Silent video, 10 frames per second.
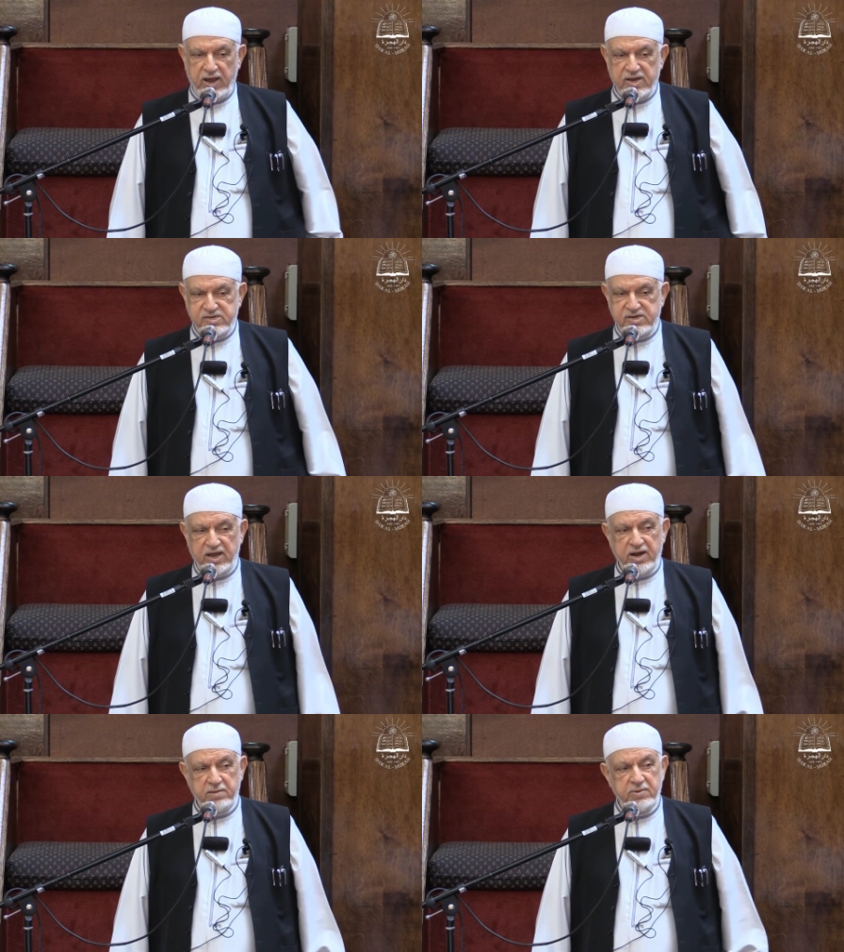
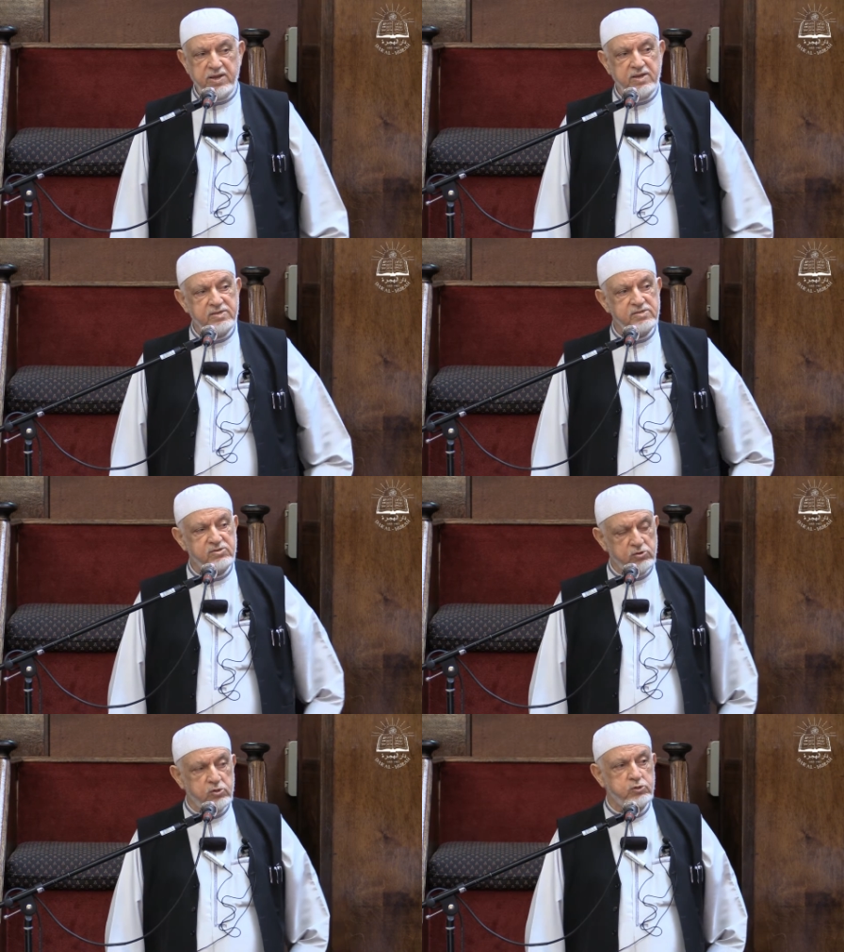asana means
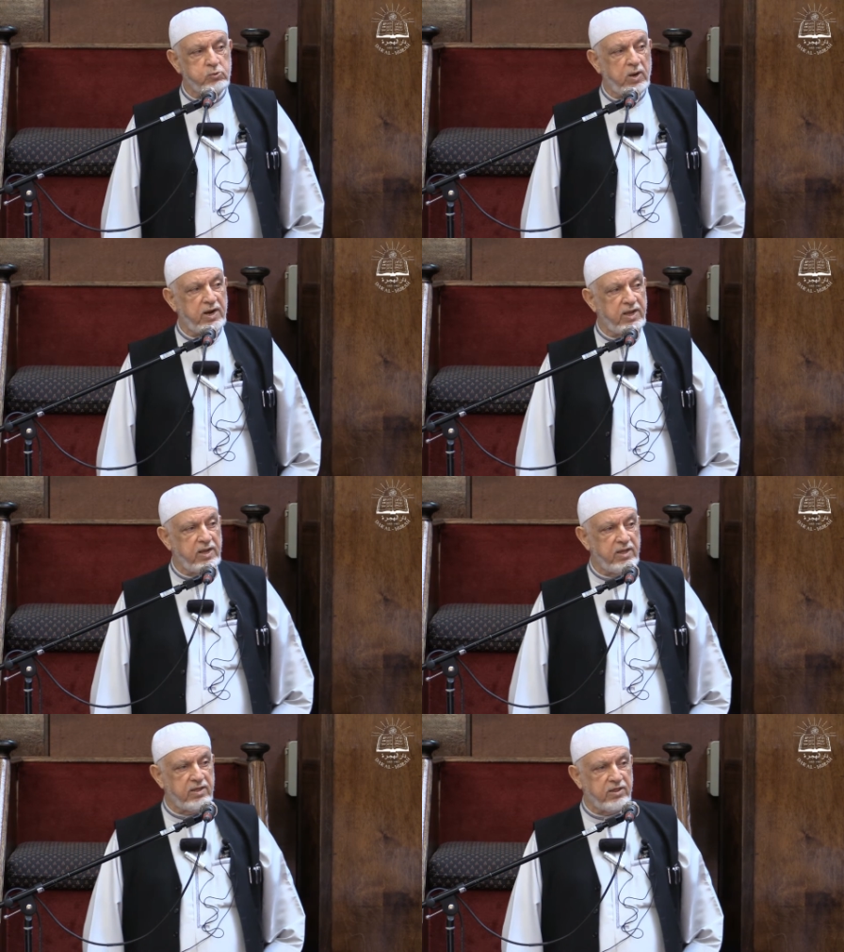
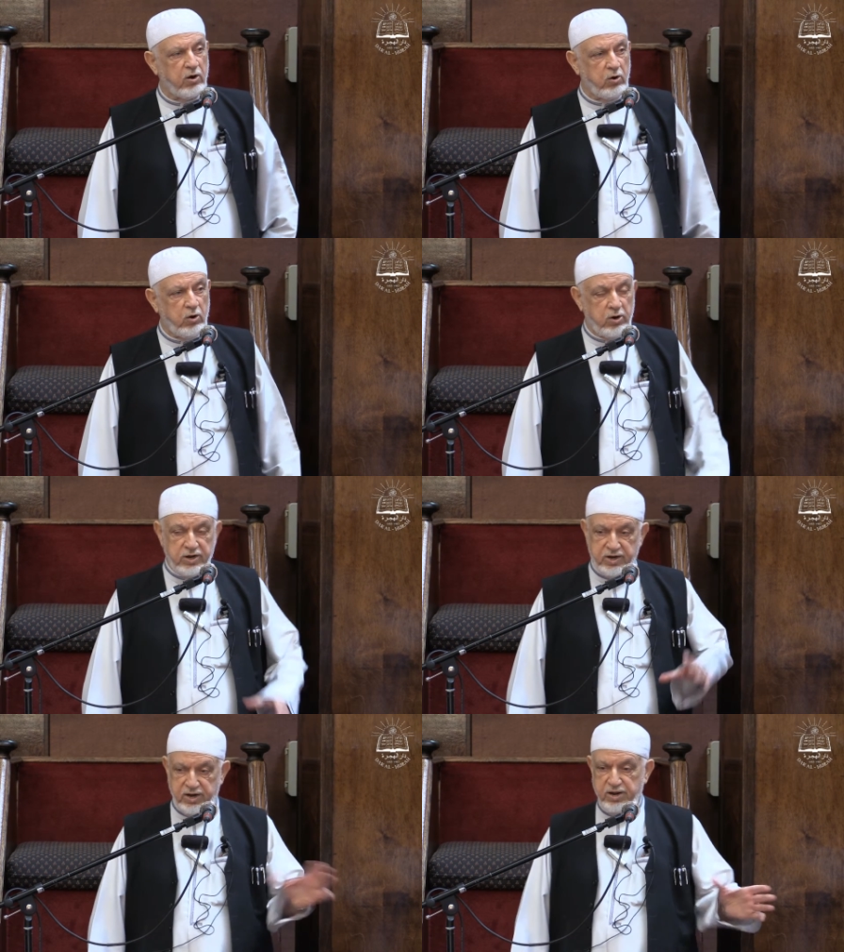usually the whole
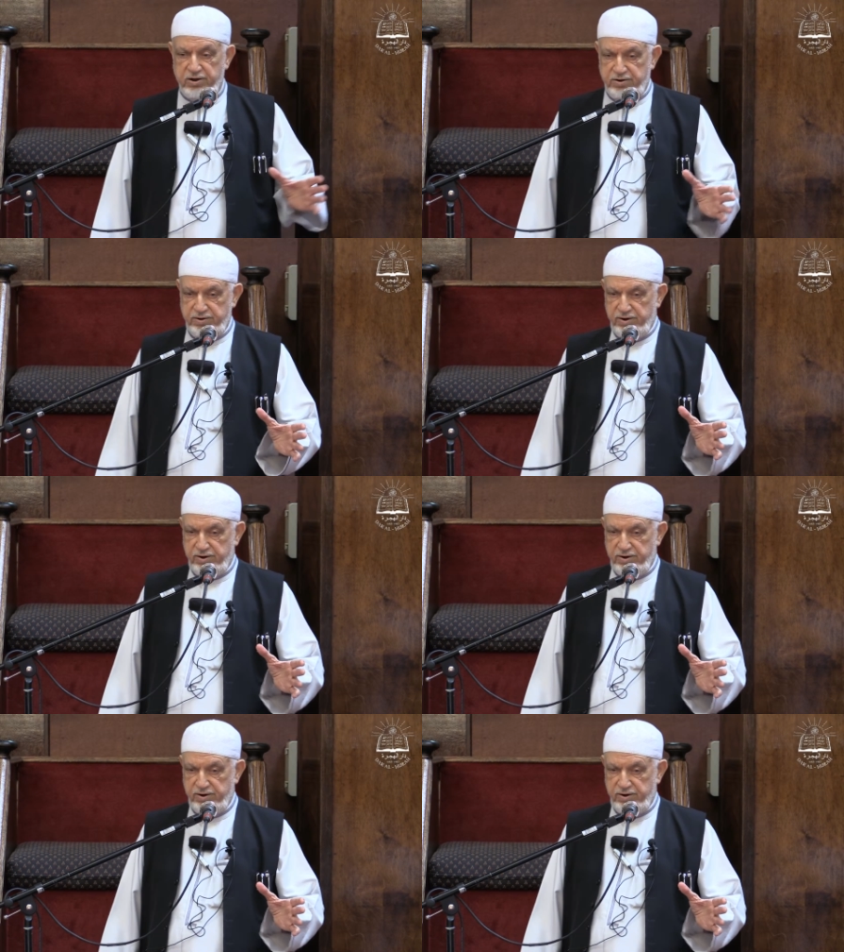year.